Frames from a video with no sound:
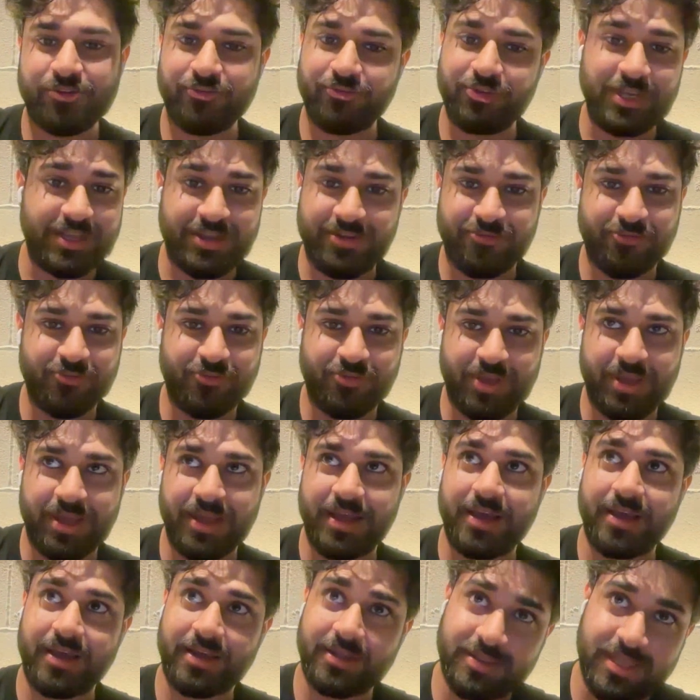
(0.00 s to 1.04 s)
So
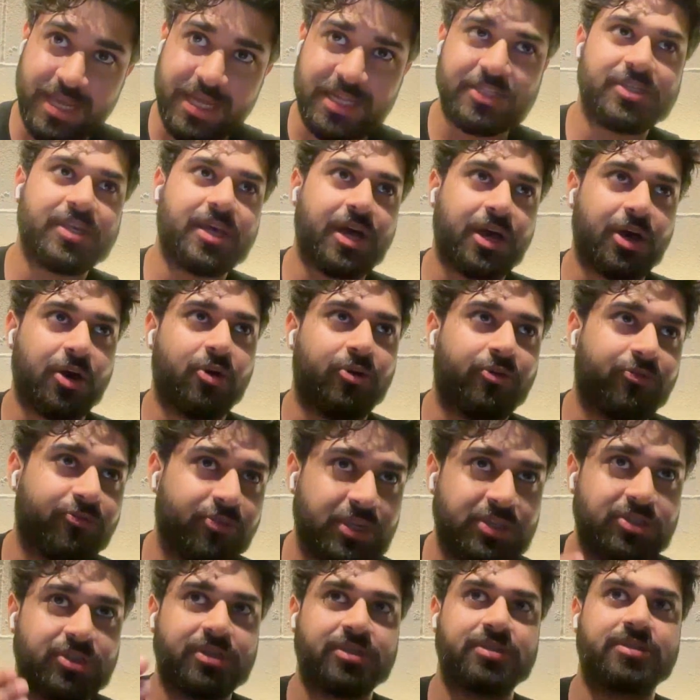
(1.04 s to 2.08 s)
that's
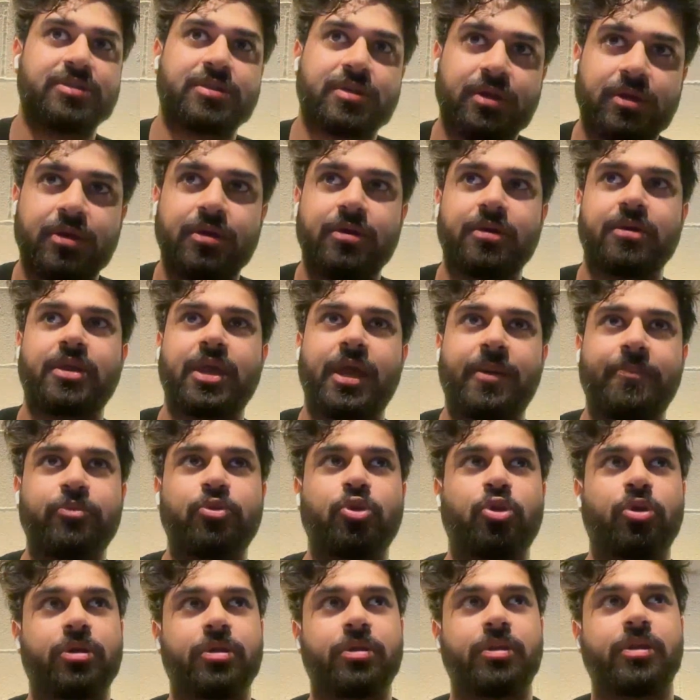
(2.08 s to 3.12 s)
how we just
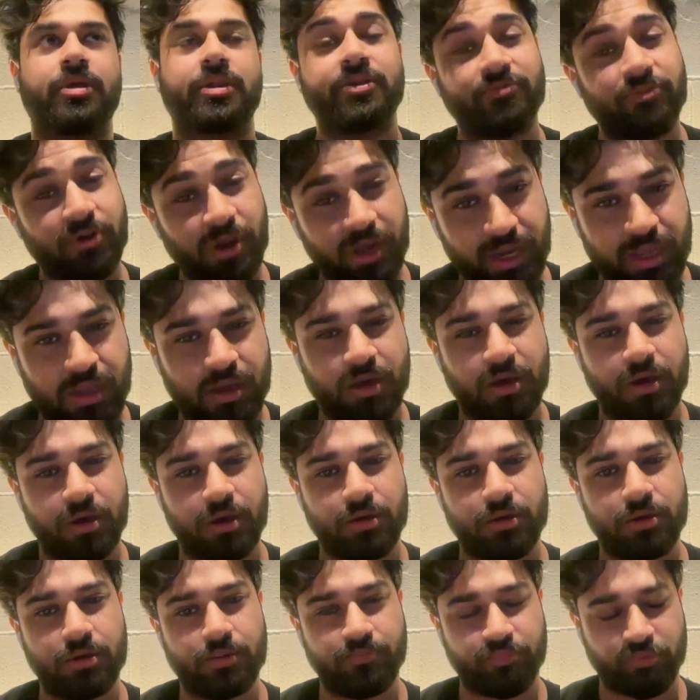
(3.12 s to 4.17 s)
kept on refining
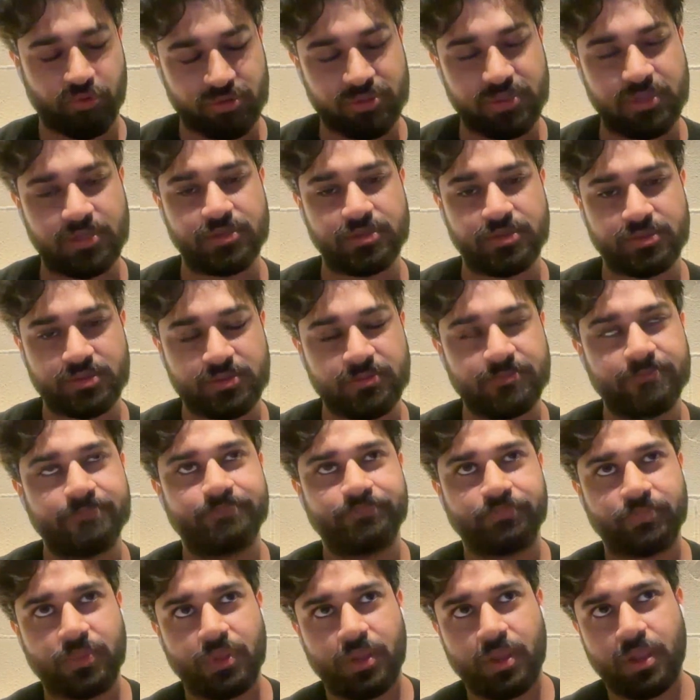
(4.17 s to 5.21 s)
our process.